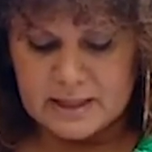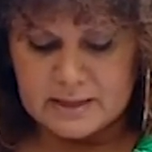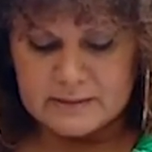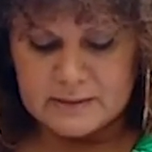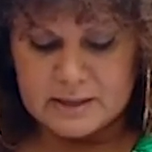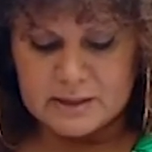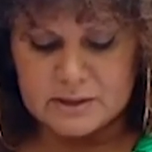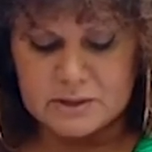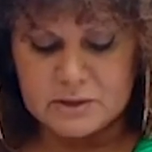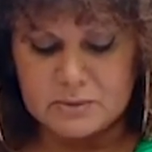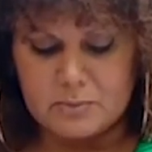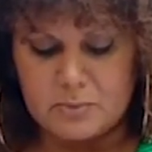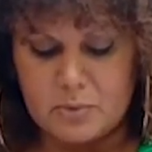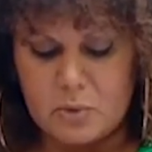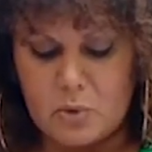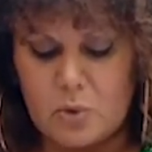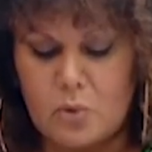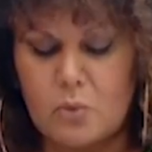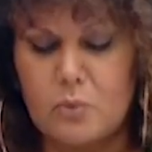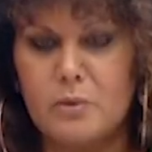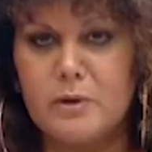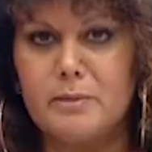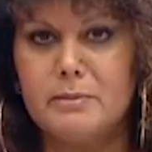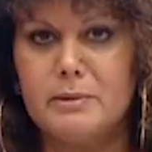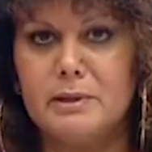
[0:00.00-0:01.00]
that
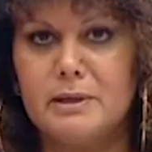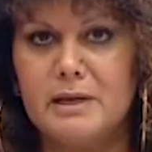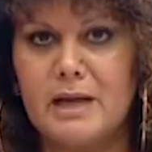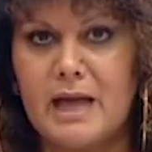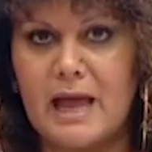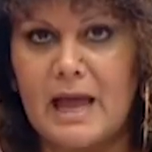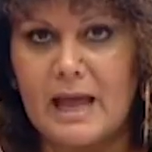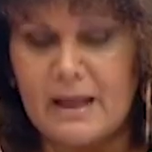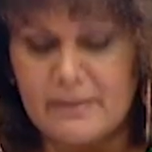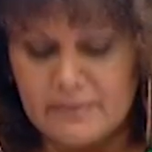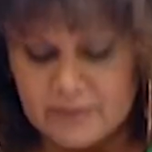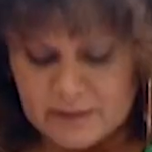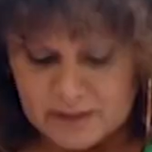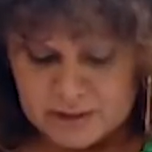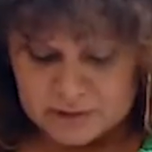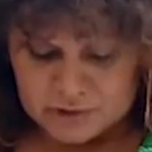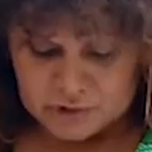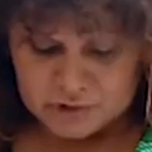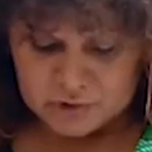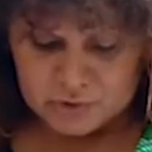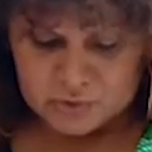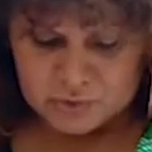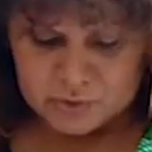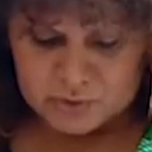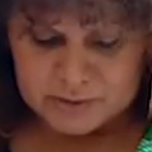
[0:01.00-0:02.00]
support women and their
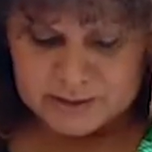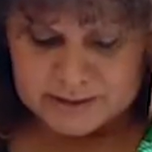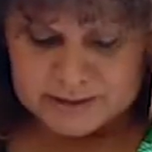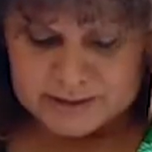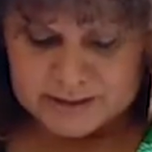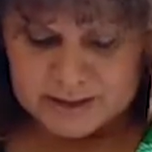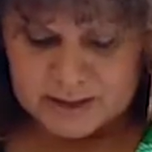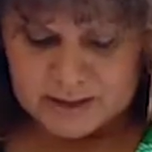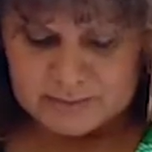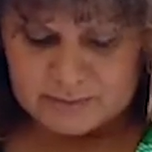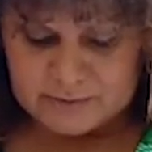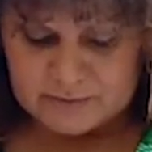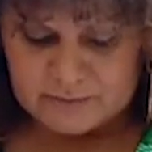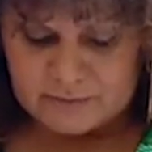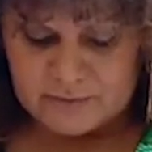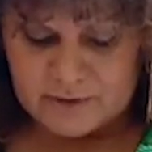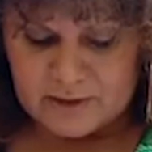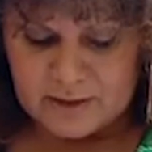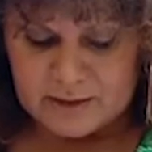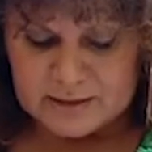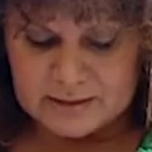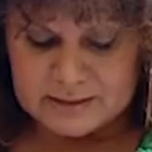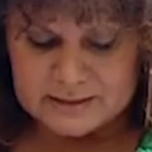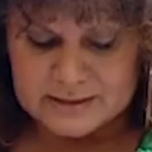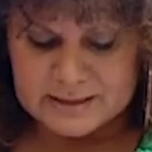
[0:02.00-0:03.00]
children escaping
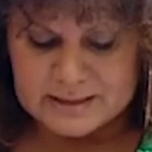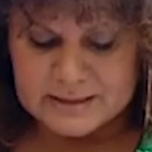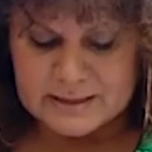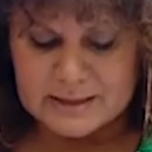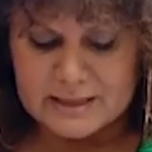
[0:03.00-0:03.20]
violence,